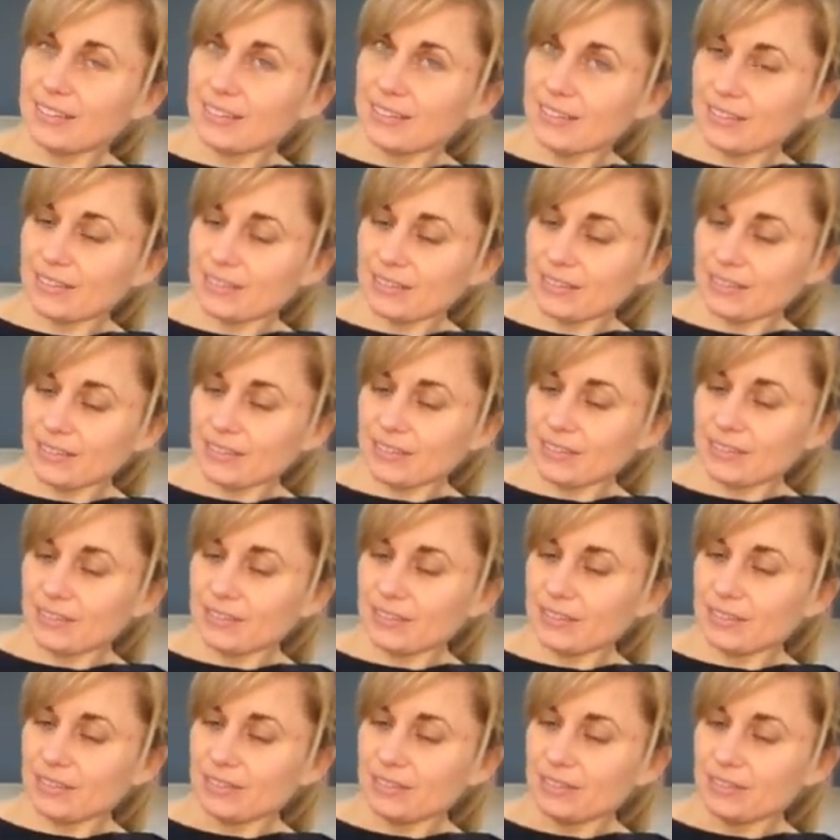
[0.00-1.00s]

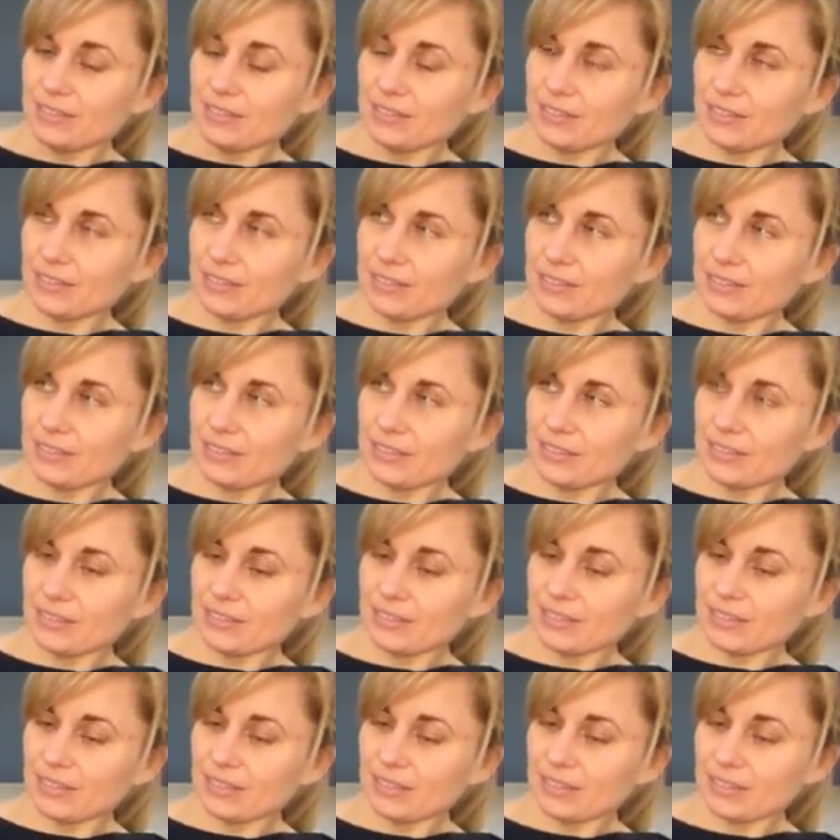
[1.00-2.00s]

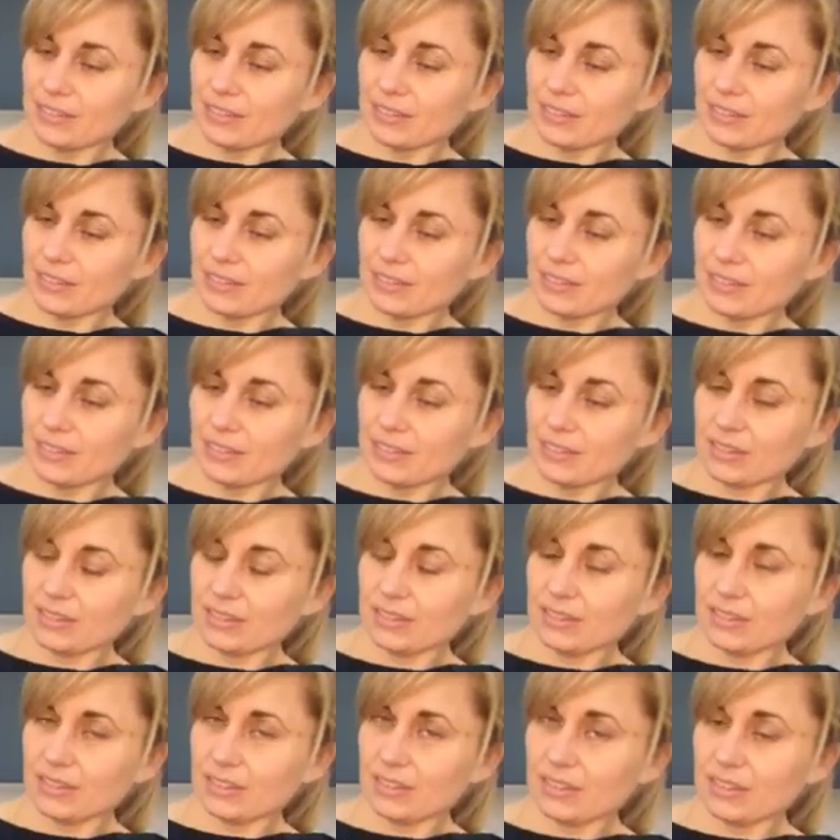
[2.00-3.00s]

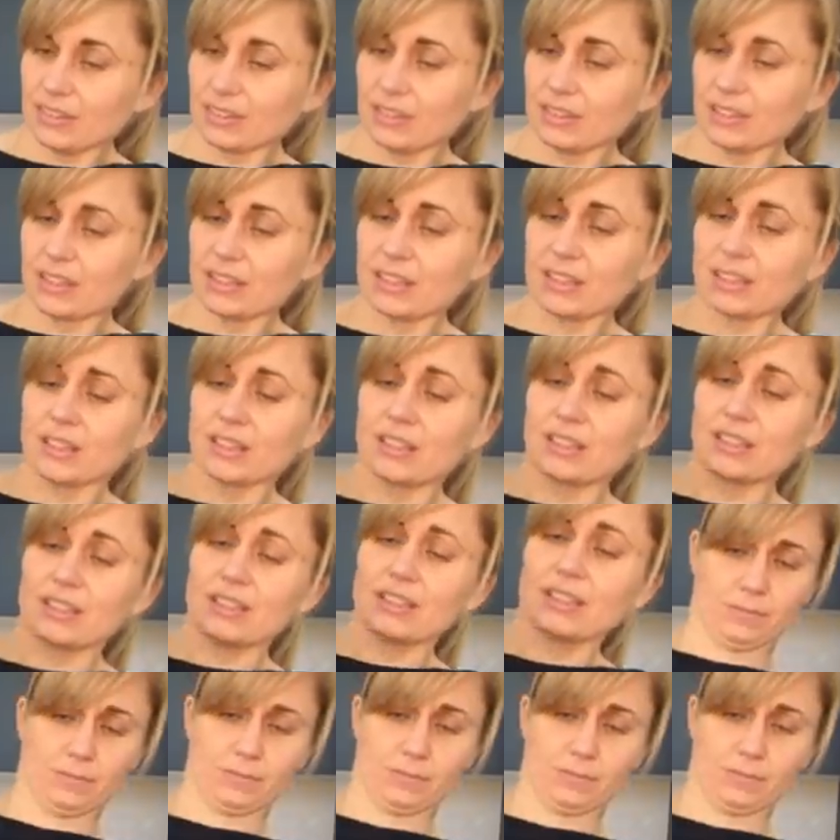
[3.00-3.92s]
The person shown says nothing.